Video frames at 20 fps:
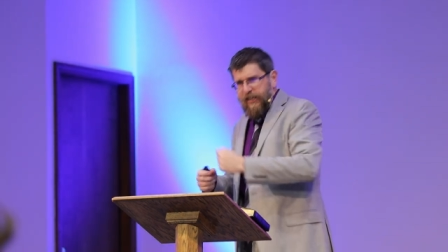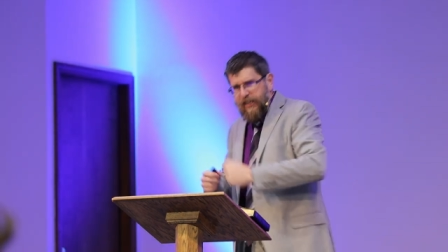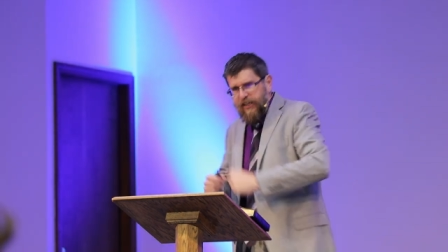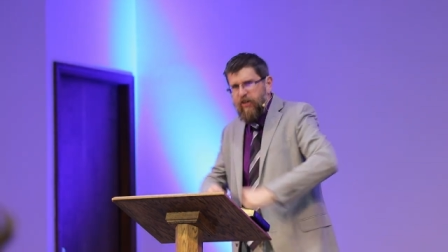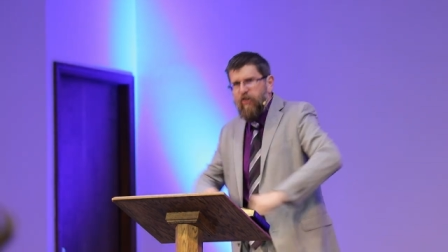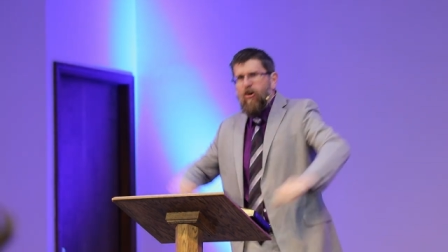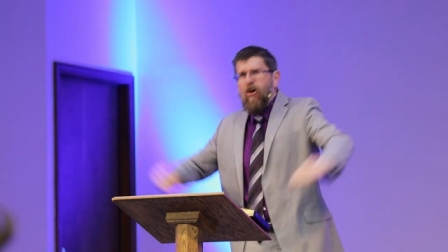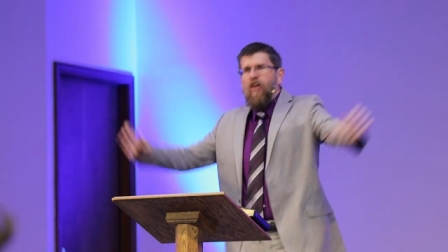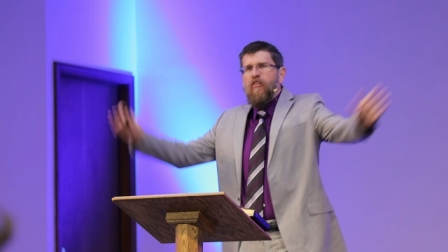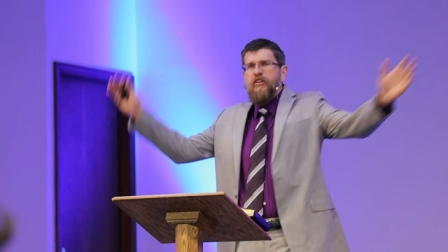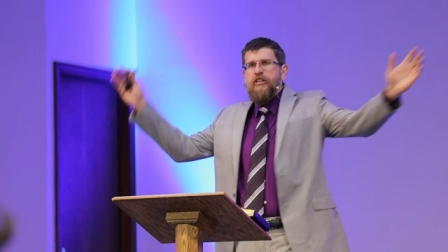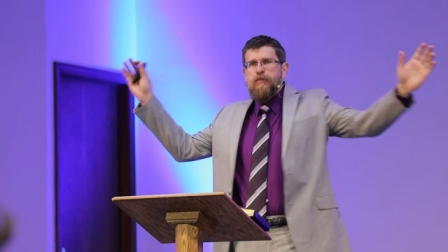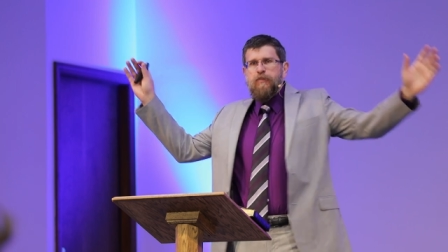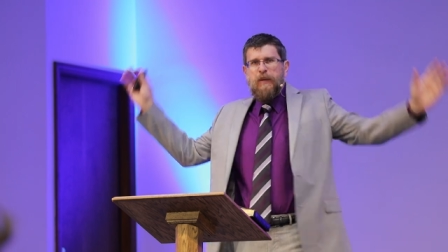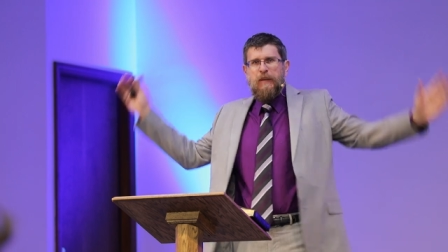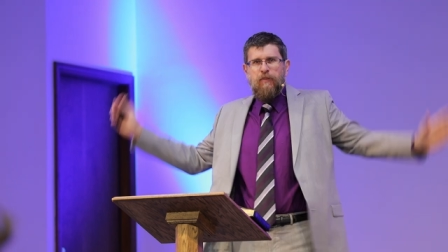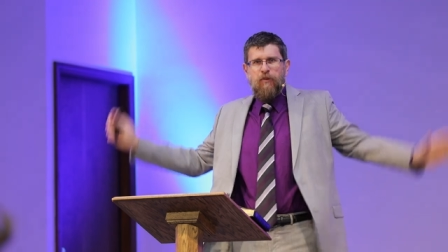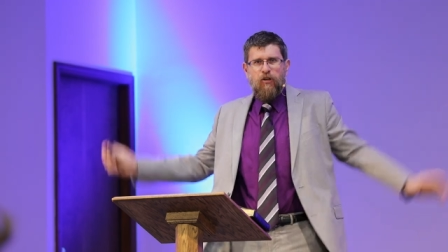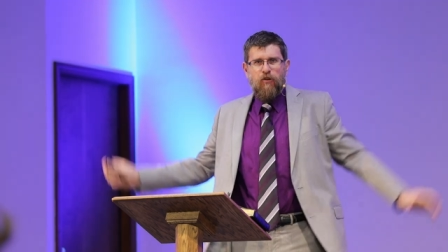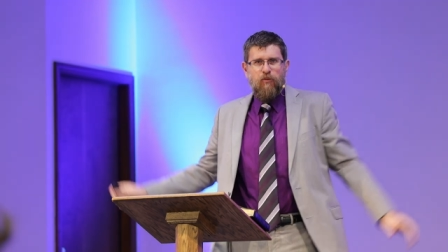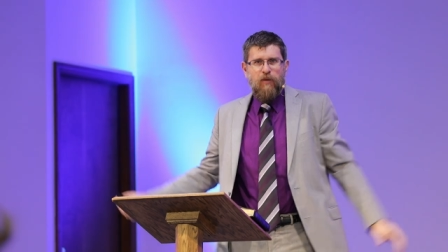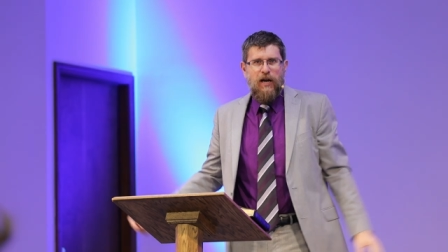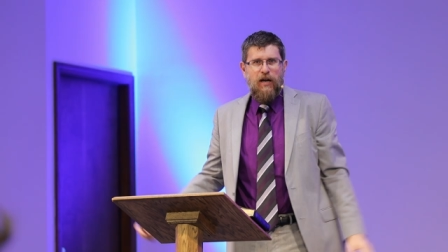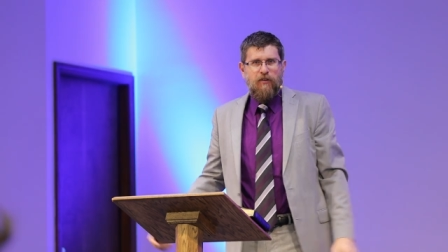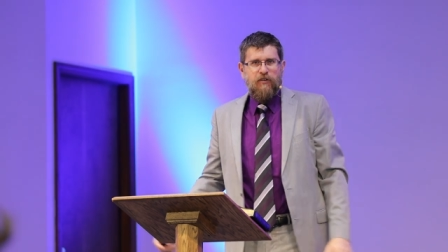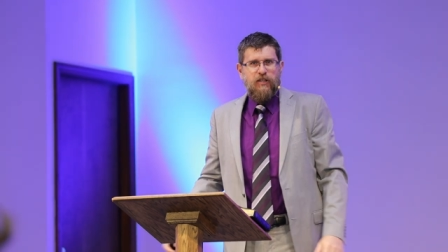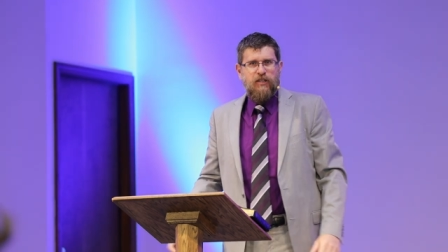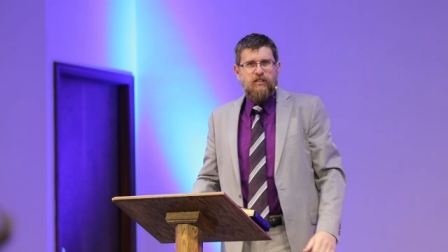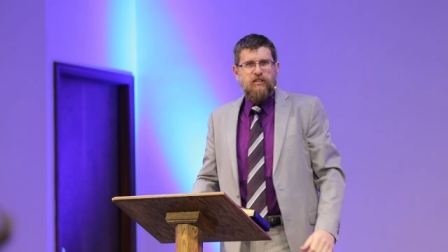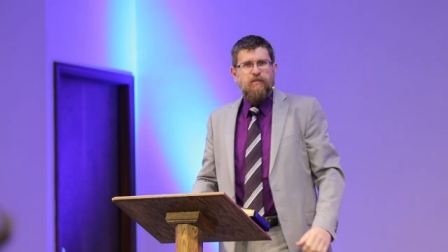kill all these people
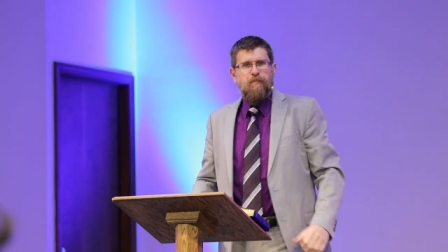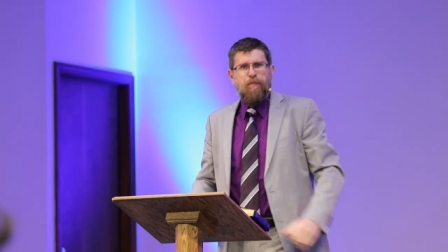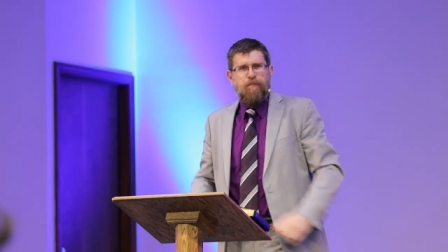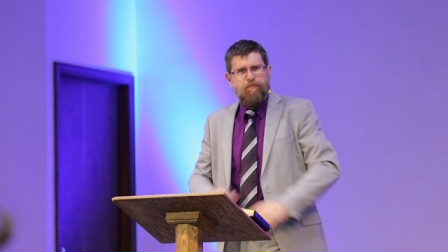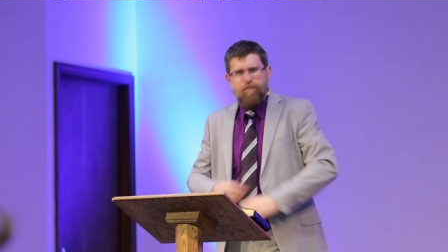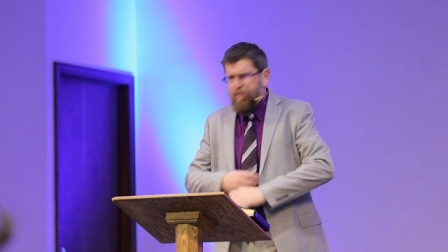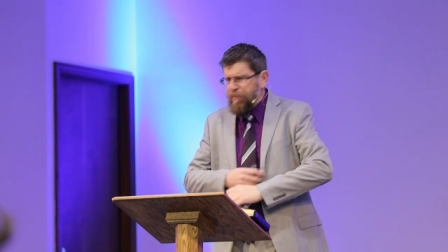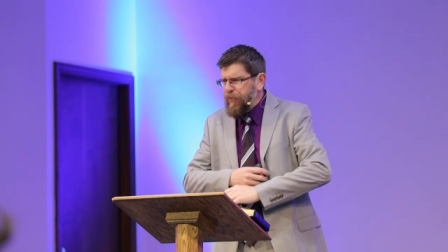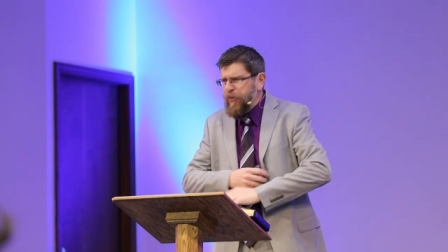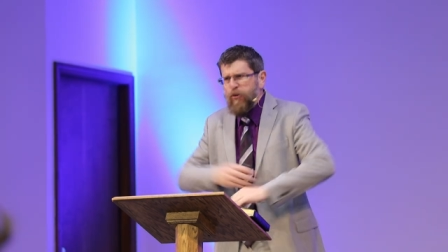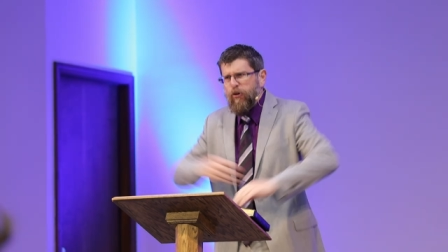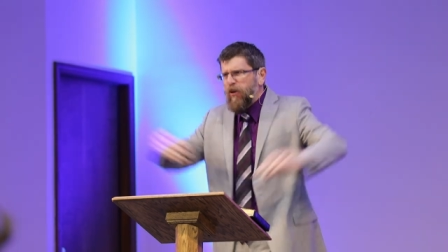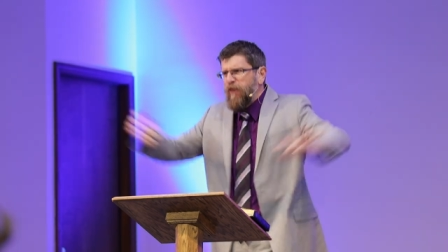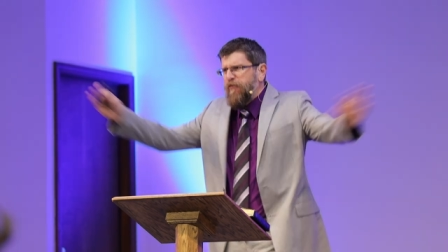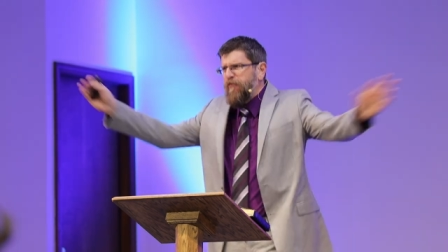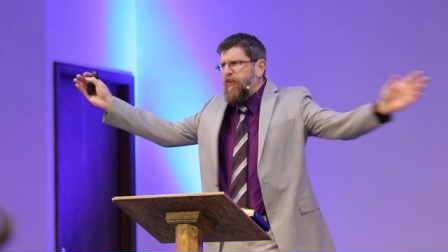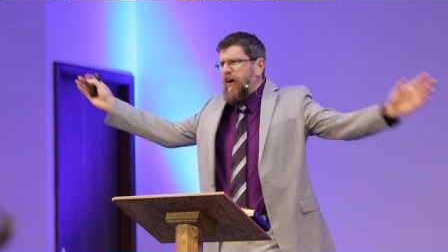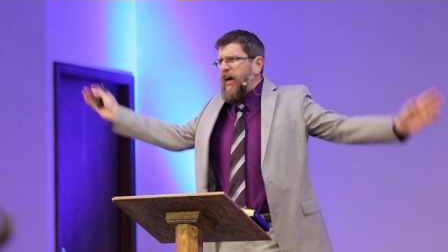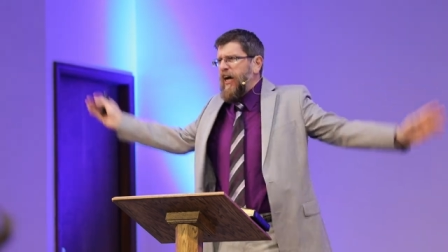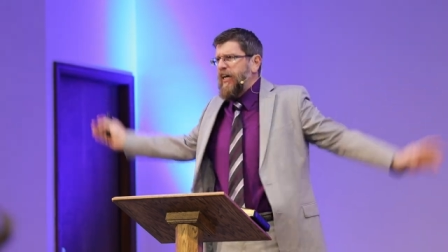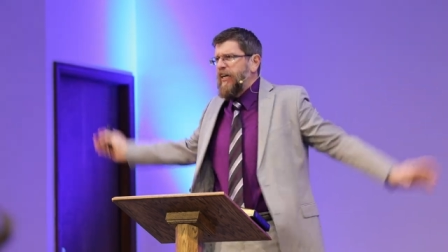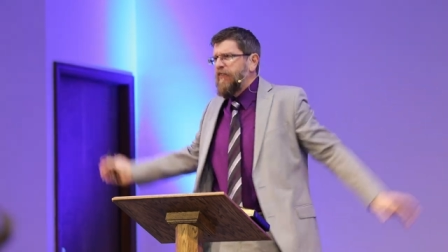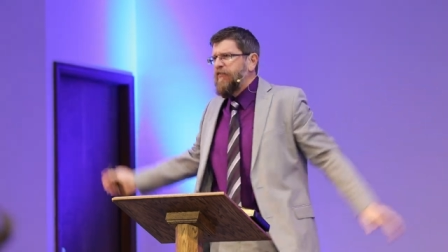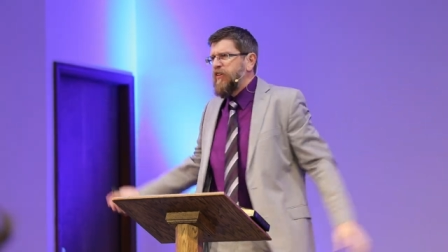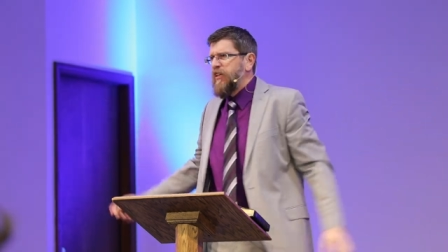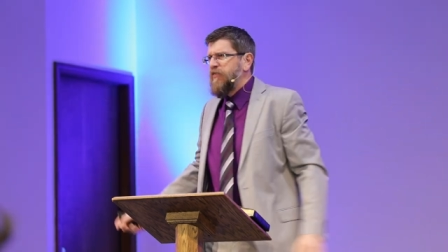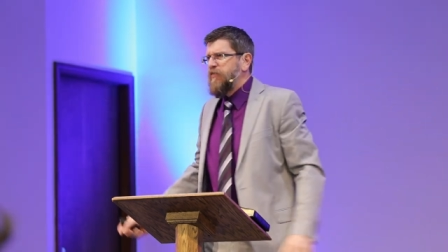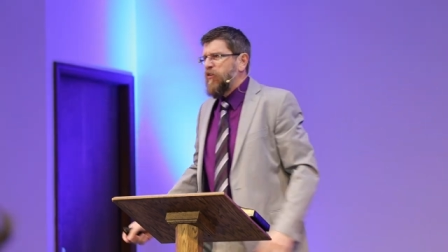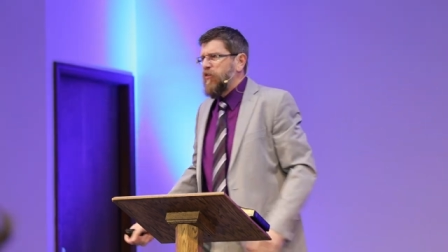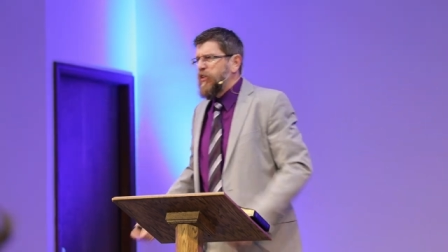around us, purify it of
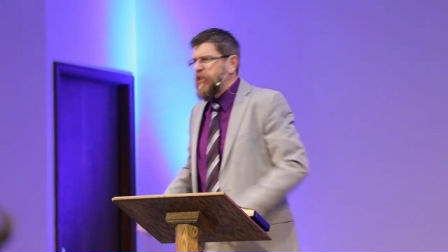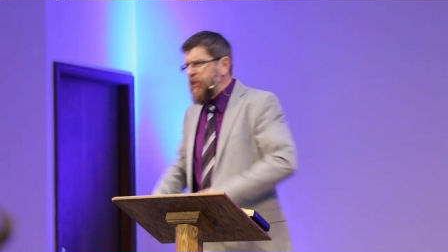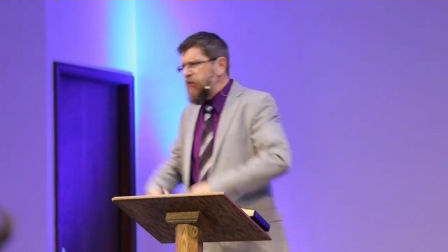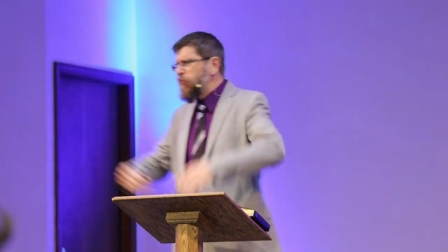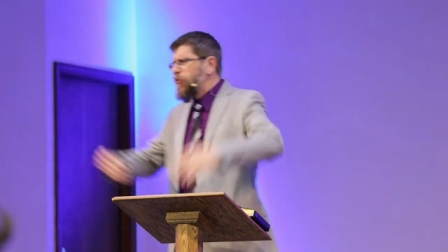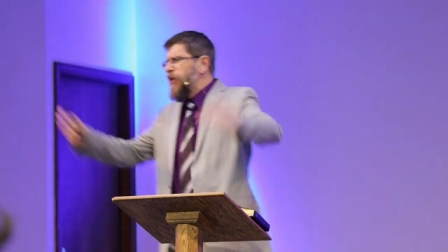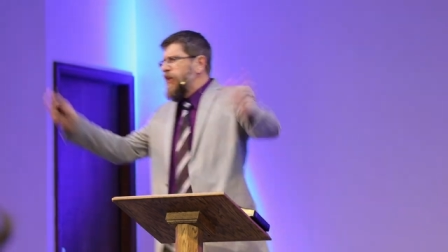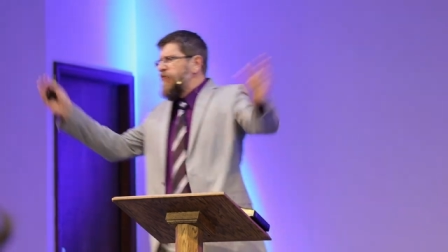evil, get